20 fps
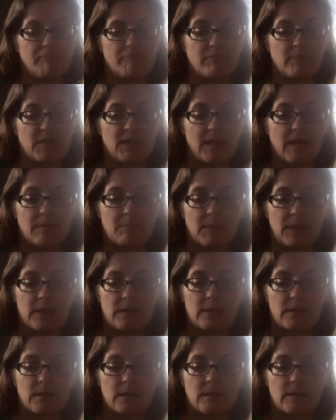
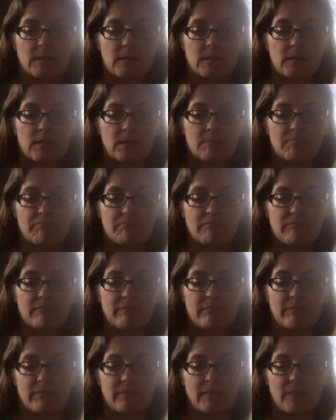zombies
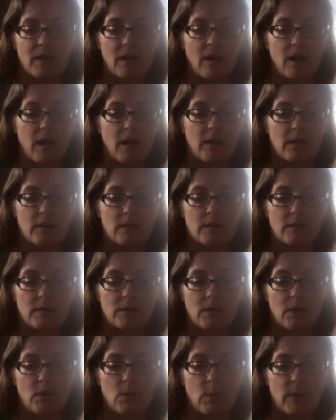are
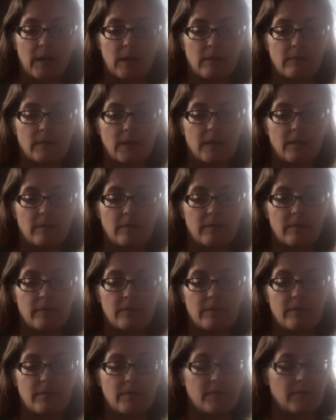a way of life.
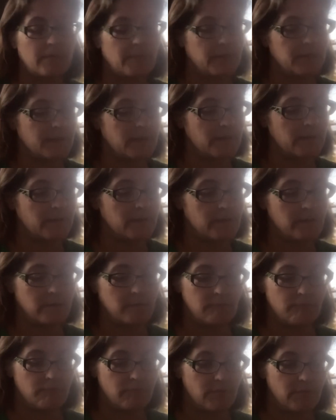It's
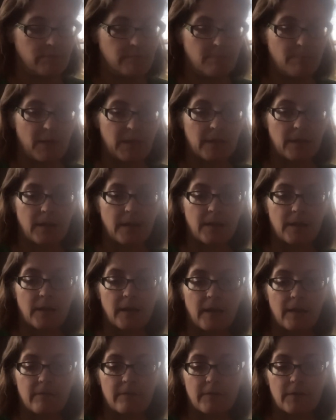been like
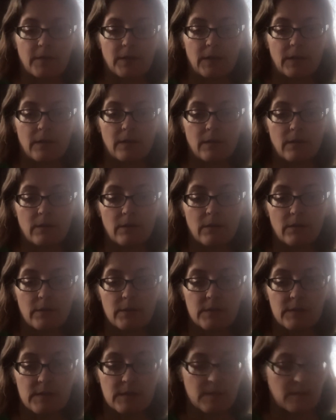that for
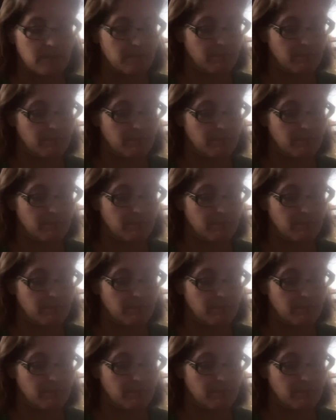years,